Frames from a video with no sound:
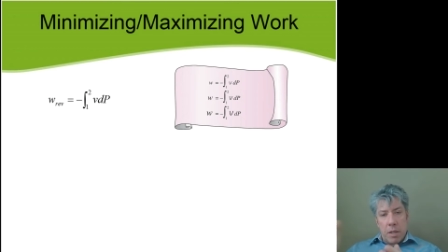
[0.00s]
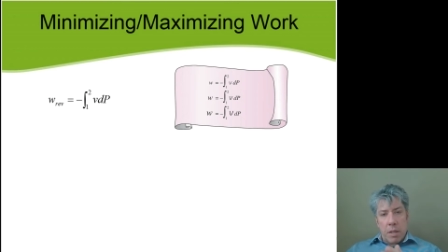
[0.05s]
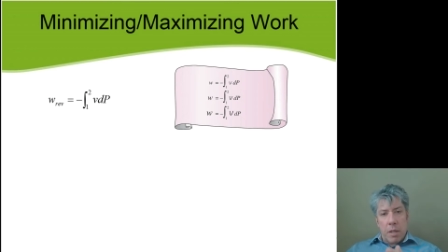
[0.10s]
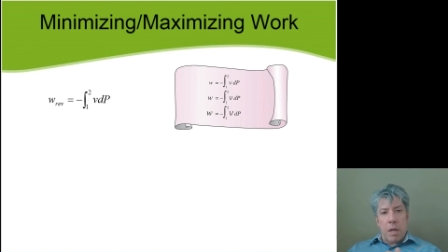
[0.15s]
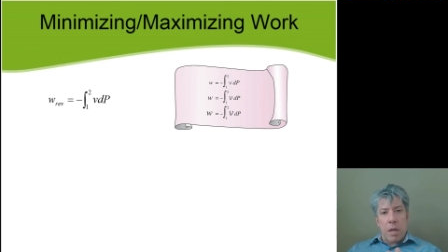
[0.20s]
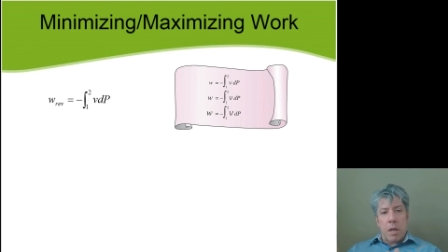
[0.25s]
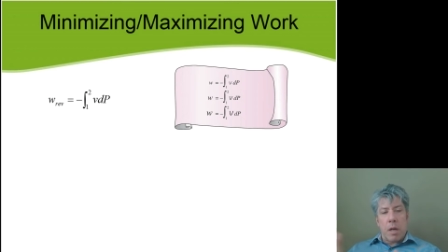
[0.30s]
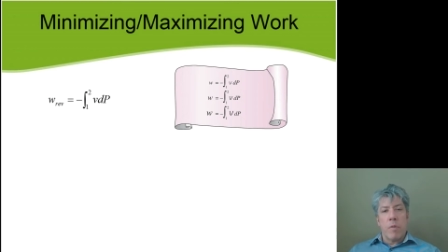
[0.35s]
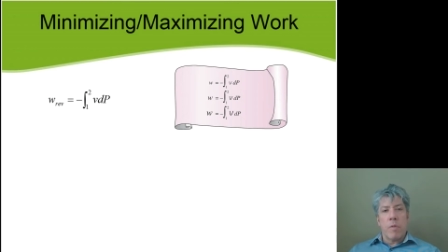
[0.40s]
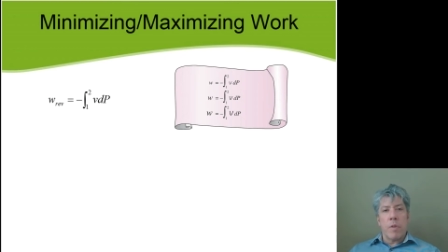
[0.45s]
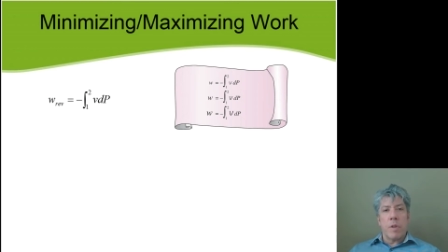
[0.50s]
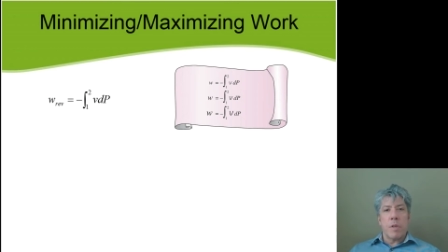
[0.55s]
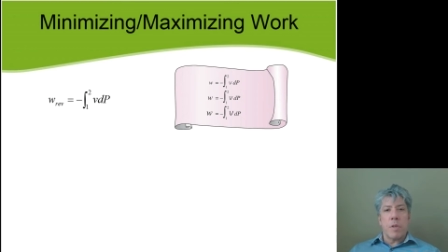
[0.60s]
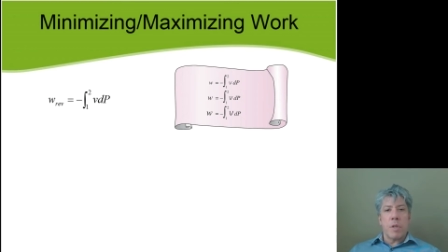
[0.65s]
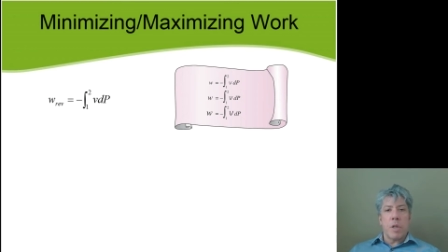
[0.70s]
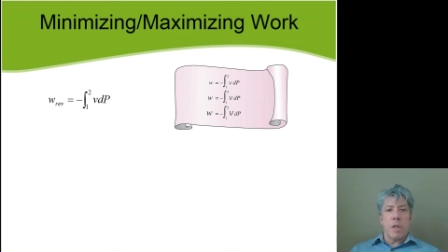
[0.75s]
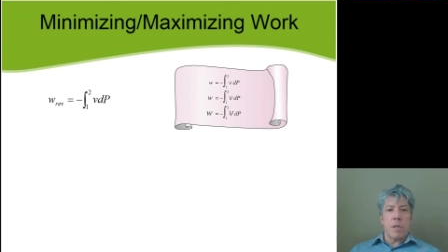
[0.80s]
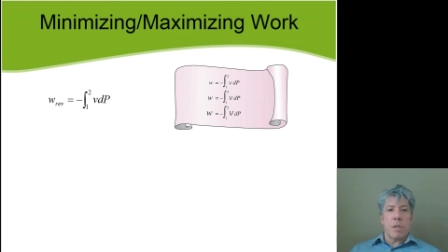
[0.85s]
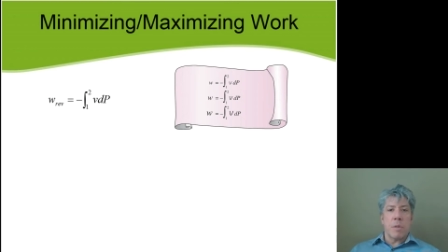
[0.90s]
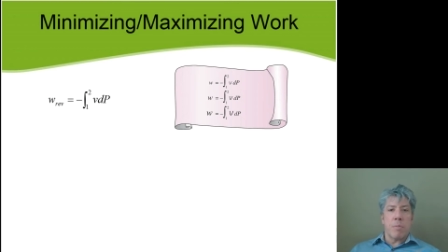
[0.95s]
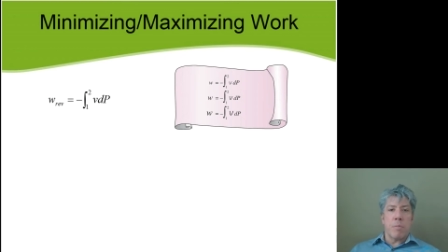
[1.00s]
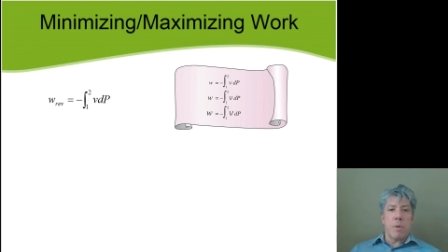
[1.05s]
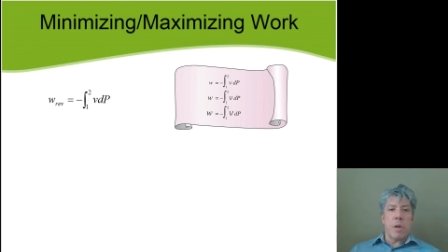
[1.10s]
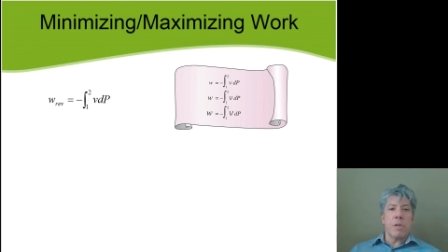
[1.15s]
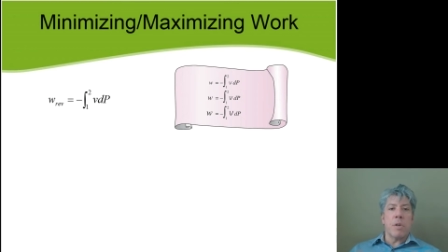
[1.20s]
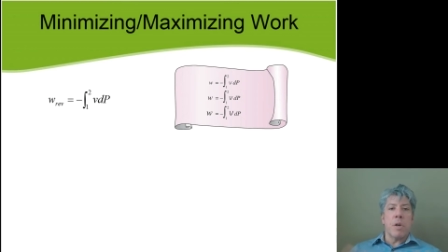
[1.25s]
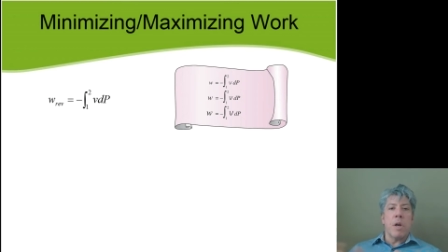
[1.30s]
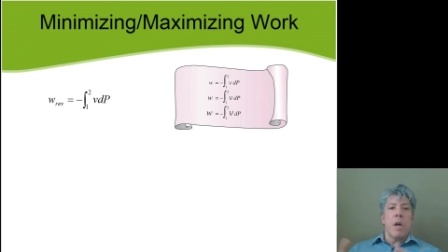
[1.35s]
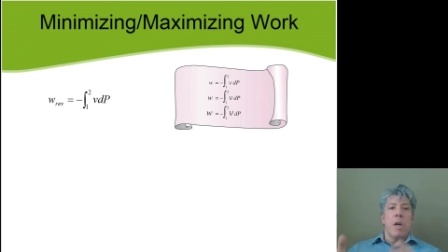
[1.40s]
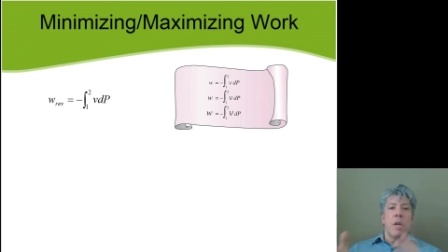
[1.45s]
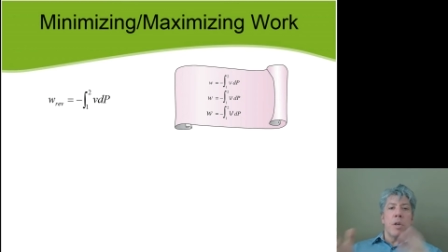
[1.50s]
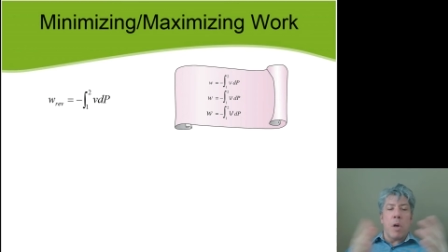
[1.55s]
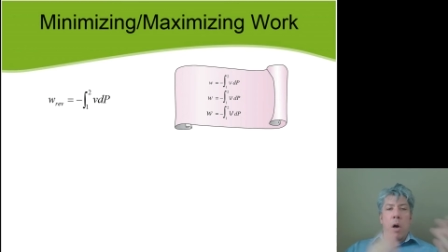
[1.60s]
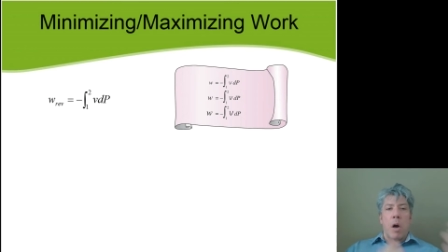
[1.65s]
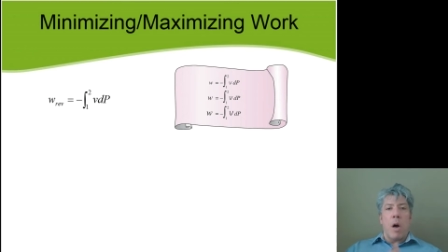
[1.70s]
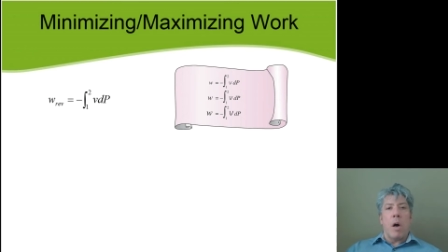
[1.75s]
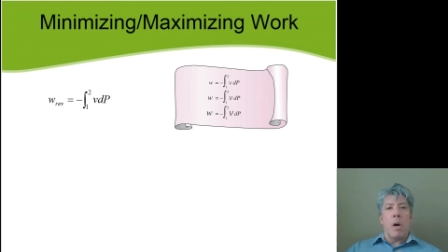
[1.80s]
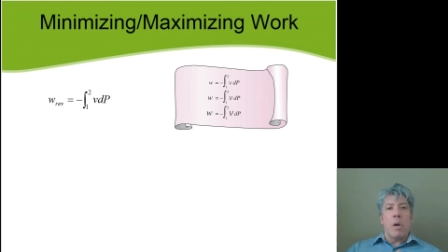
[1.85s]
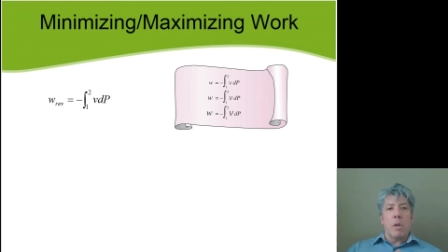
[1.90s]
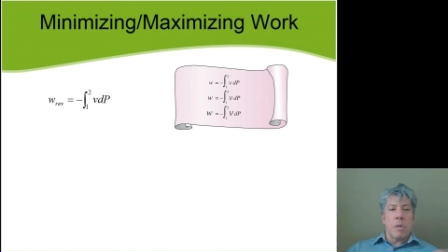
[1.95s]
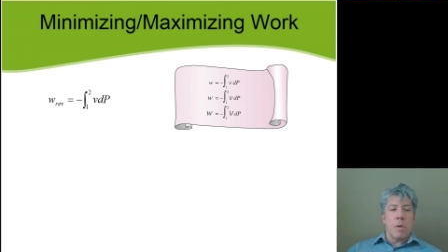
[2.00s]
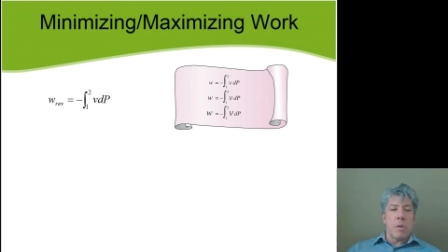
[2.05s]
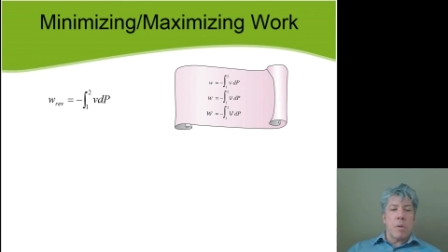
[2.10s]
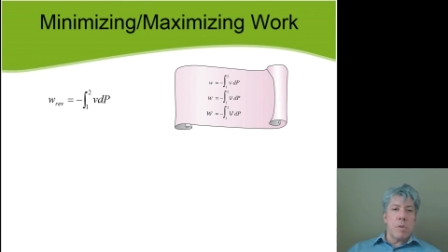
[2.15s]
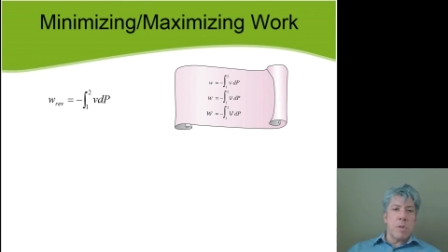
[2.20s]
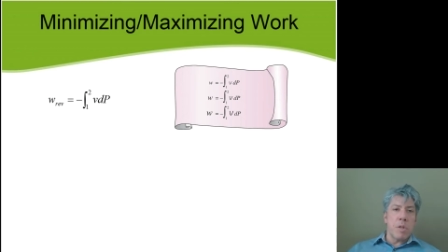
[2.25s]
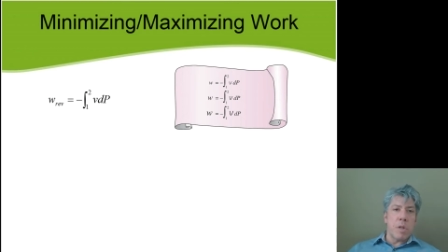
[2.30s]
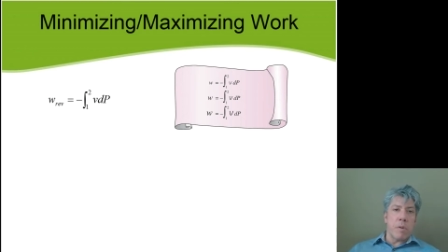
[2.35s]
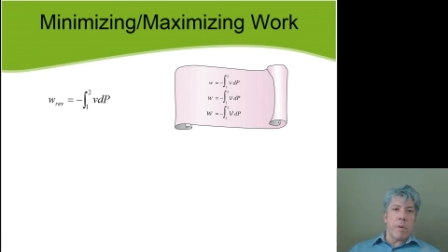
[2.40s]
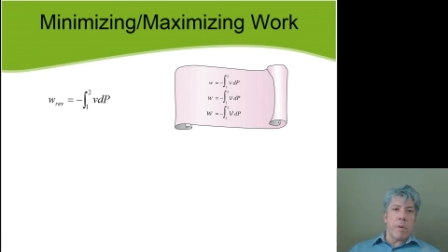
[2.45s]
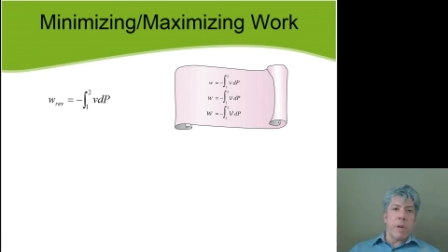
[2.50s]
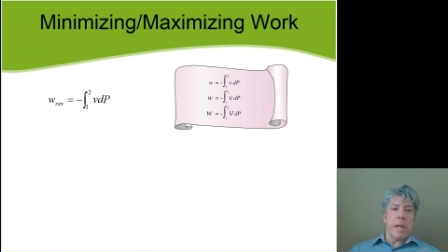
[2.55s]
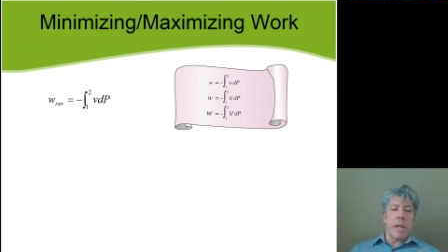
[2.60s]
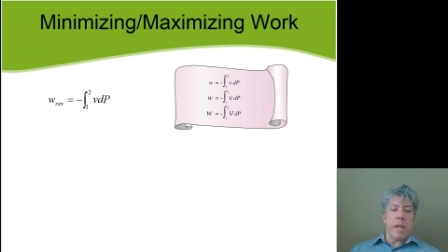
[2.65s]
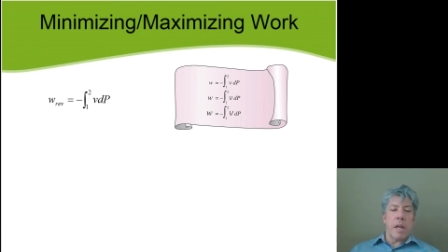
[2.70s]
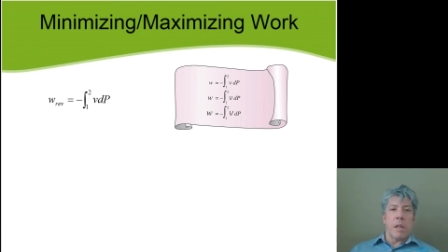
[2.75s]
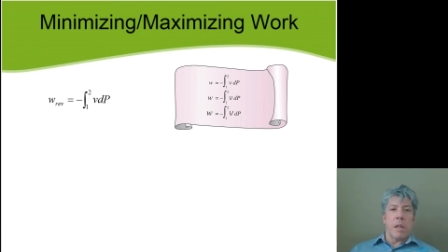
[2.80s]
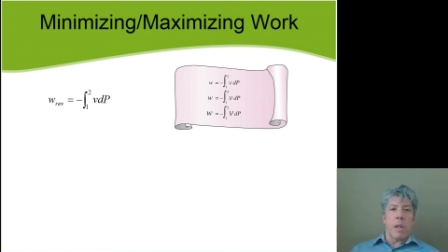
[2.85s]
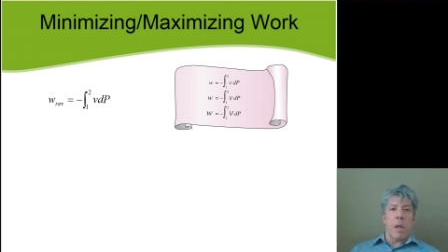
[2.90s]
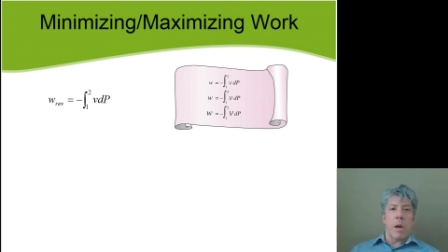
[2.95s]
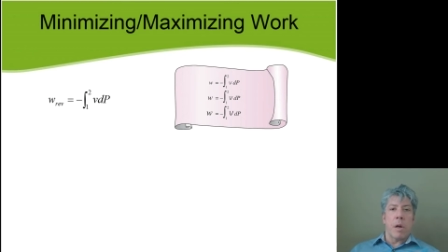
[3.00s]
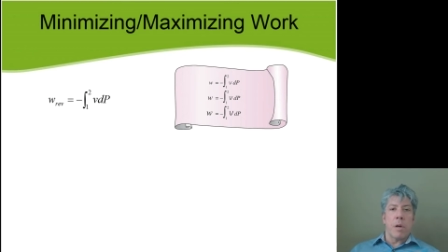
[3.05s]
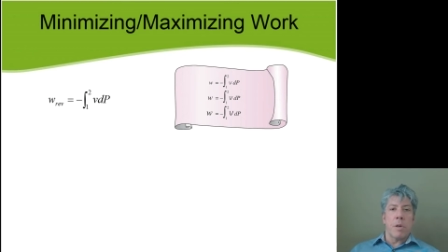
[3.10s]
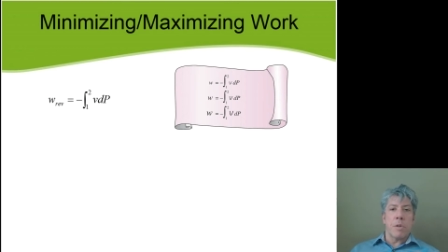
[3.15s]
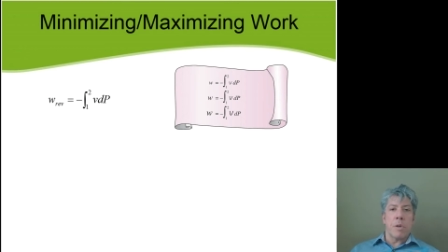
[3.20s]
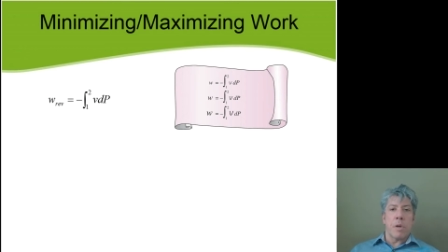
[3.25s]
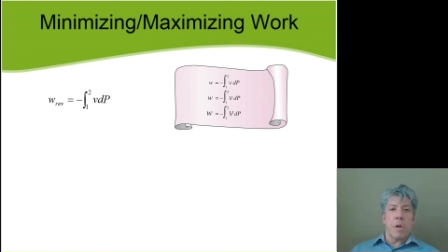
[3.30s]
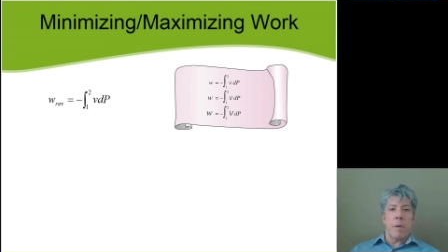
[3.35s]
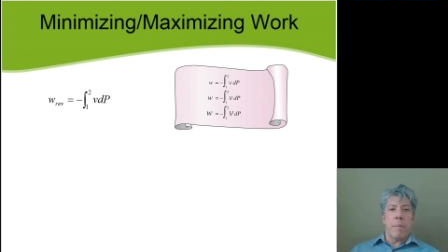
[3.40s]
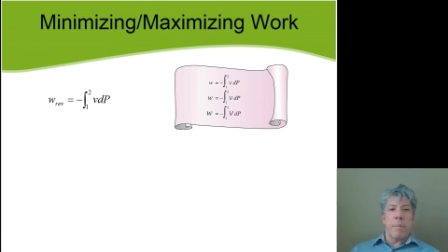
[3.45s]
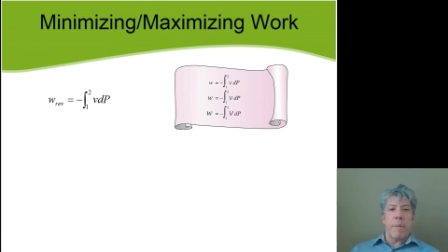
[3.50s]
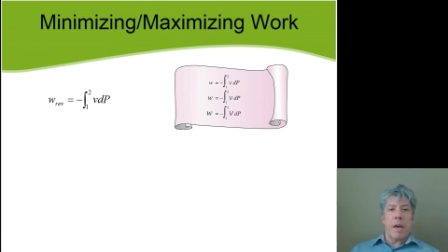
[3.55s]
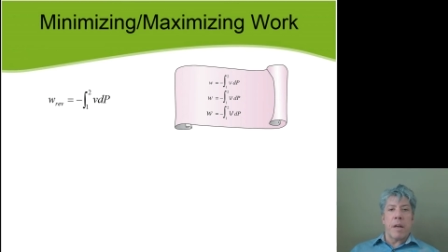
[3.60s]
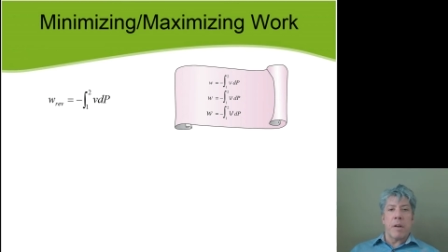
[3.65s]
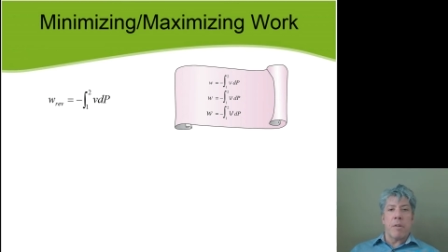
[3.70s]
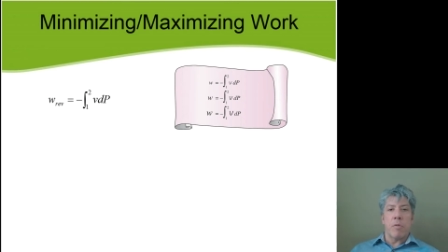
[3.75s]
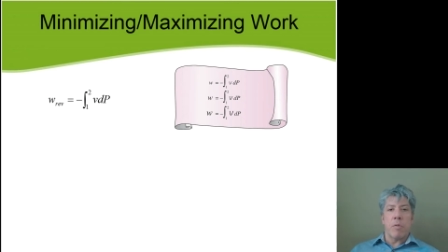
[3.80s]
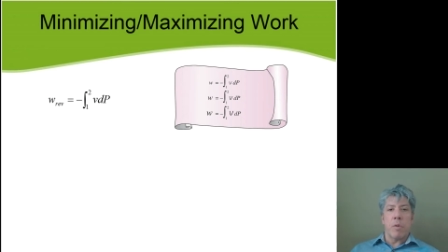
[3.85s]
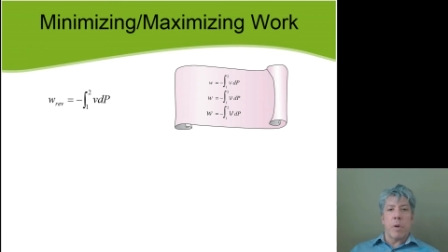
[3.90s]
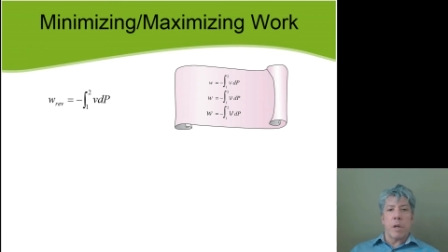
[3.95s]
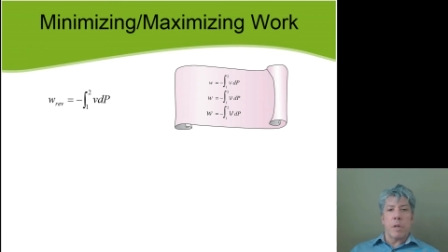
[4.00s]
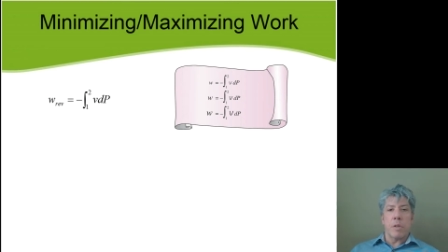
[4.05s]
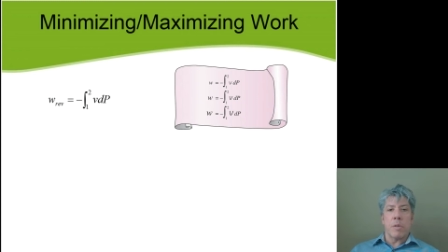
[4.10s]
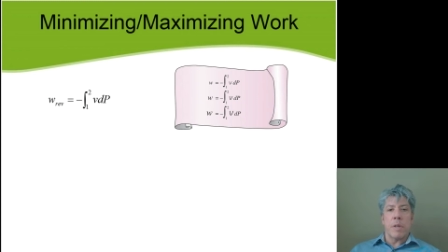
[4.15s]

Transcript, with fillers: uh, over the changes in pressure to also generate a larger amount of work.